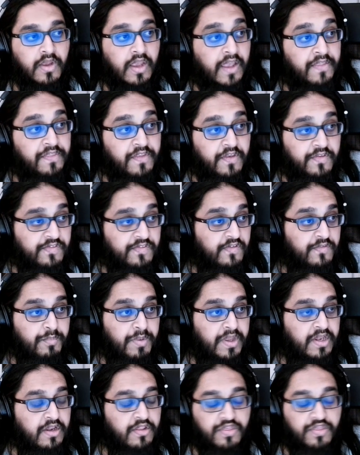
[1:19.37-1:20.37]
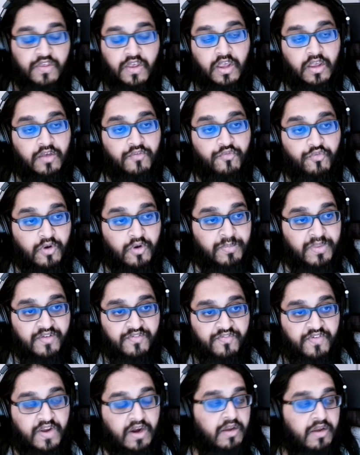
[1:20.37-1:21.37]
And this has been a thing from
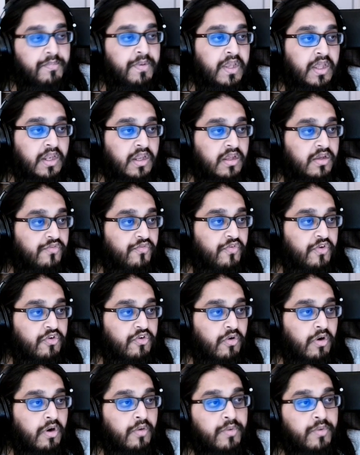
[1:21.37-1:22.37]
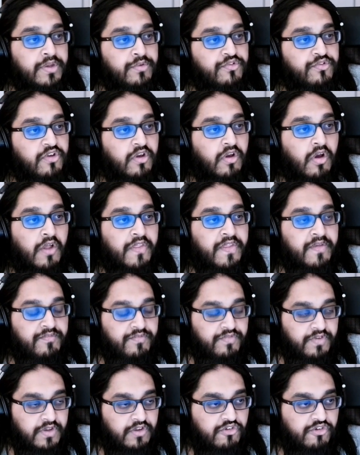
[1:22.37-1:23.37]
the very beginning of Fedora. We used to call
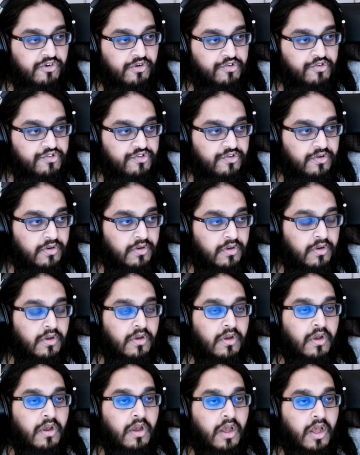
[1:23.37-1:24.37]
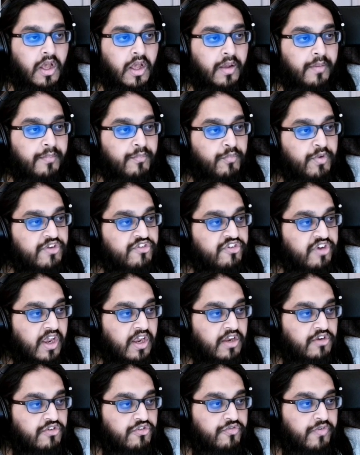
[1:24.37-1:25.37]
them features. Mm-hmm. We
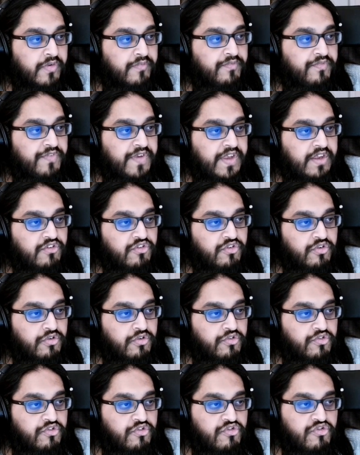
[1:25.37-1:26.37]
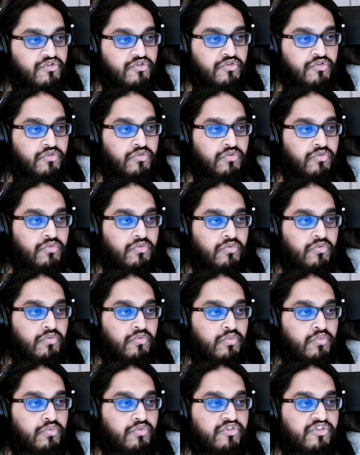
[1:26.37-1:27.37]
changed from features
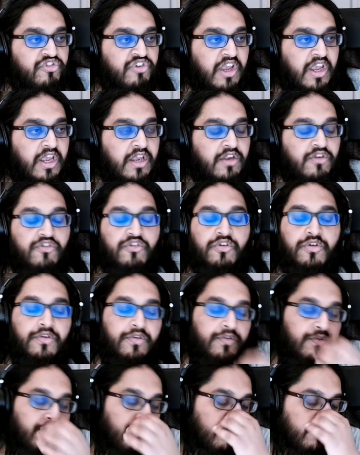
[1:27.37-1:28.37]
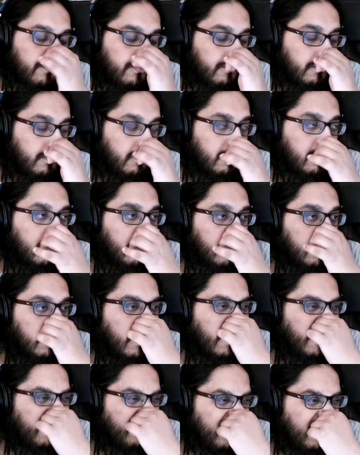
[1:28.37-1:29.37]
to changes,
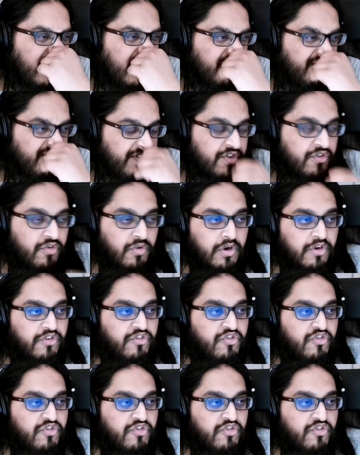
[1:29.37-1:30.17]
I think, in Fedora